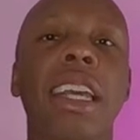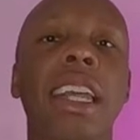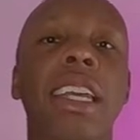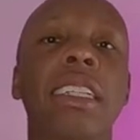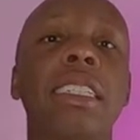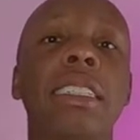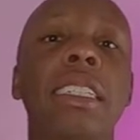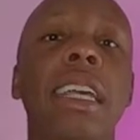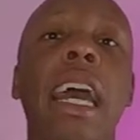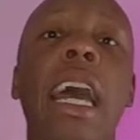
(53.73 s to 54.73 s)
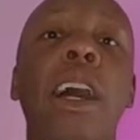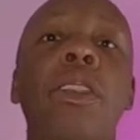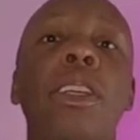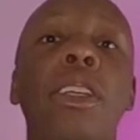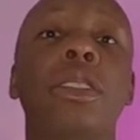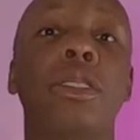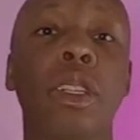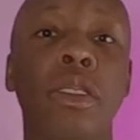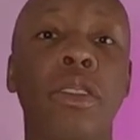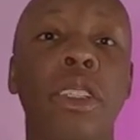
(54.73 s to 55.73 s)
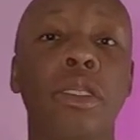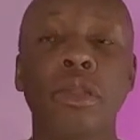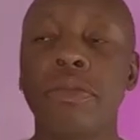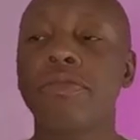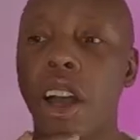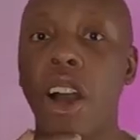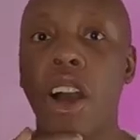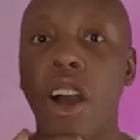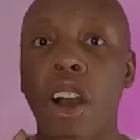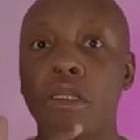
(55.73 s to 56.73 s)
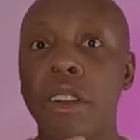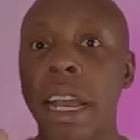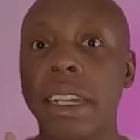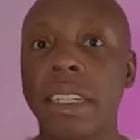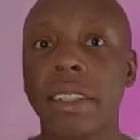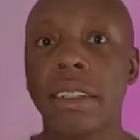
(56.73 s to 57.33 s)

is how these conservatives are reacting.